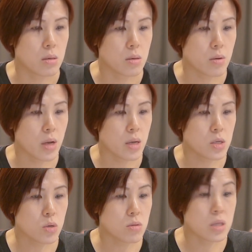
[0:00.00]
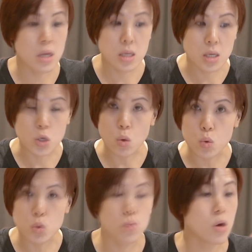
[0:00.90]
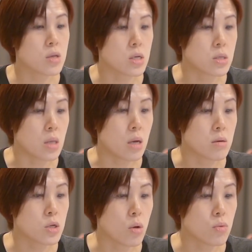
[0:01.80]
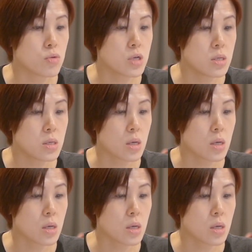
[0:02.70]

Okay, so this is also not the nearest solution.